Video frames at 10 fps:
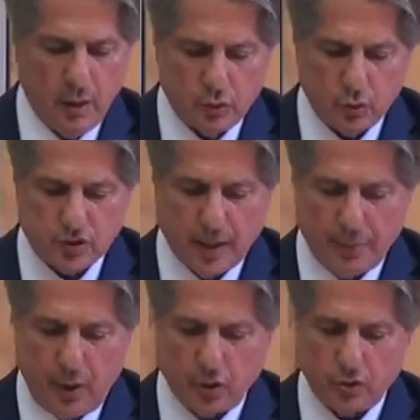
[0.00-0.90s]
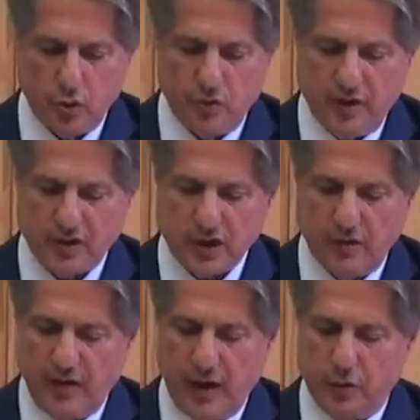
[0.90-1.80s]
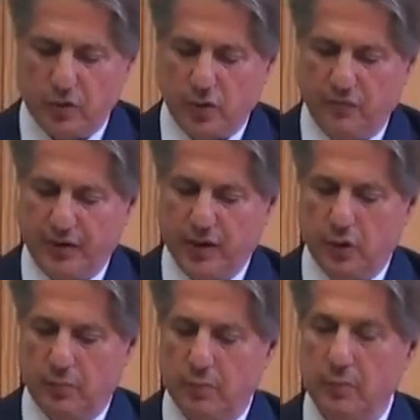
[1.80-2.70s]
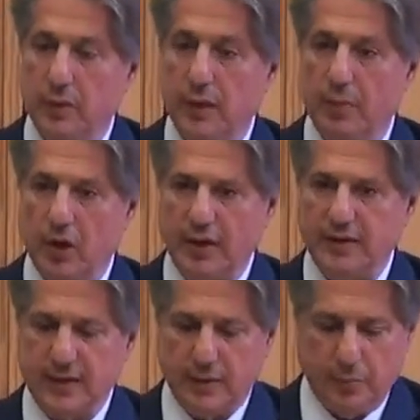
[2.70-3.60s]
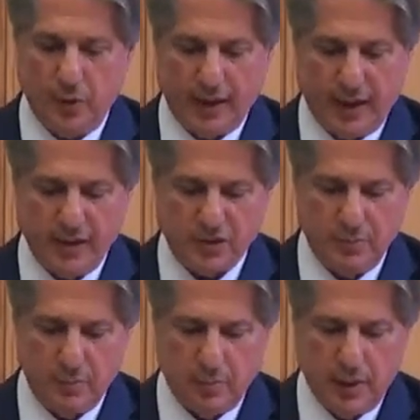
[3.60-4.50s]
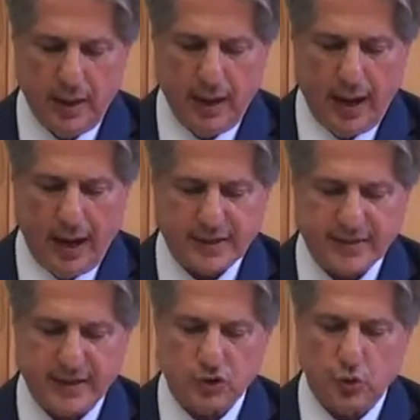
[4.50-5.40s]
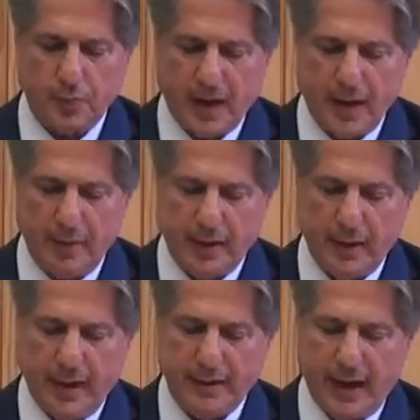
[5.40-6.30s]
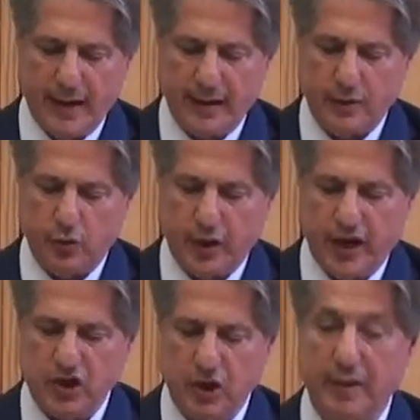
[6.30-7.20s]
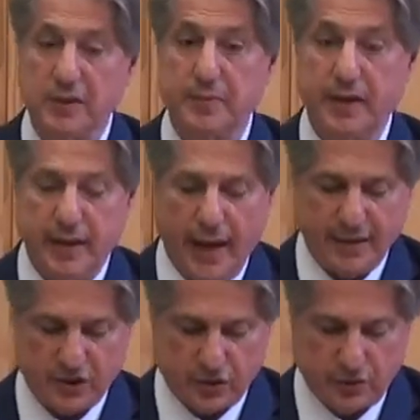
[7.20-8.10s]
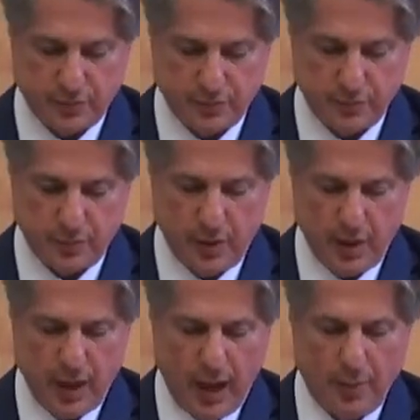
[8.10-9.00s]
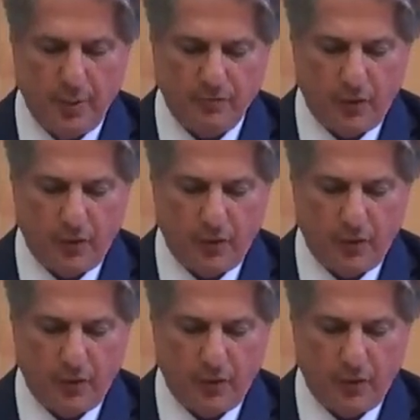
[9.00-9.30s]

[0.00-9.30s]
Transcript: to support universal values of freedom, democracy, and pluralism, Access to primary and higher education must be enhanced. Above